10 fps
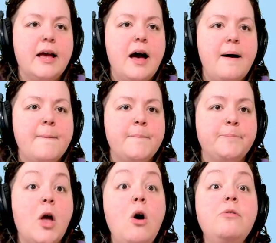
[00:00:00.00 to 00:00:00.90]
Um,
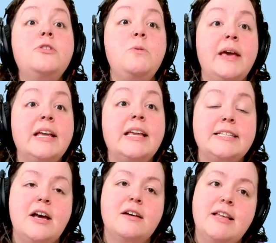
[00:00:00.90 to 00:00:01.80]
oh, too big and get
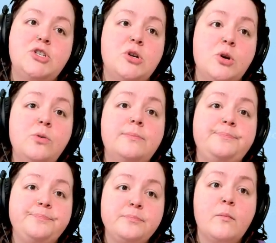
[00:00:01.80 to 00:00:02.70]
stuck. That's true.
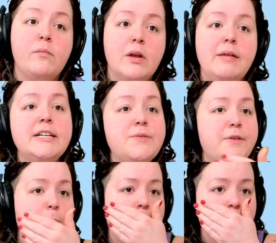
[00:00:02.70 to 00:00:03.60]
That is a
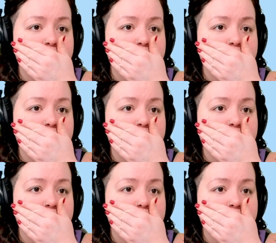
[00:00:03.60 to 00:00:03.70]
fair point.